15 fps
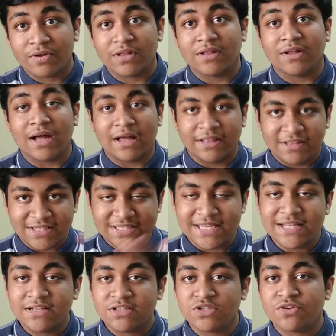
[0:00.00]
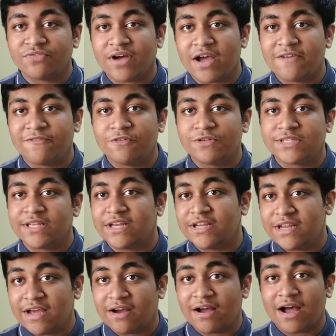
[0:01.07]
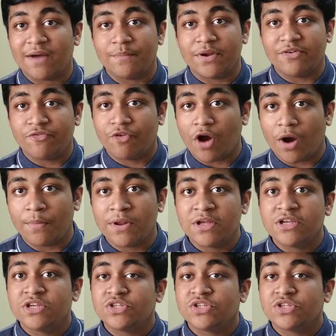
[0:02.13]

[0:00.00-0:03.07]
iPhones in India are been dropped.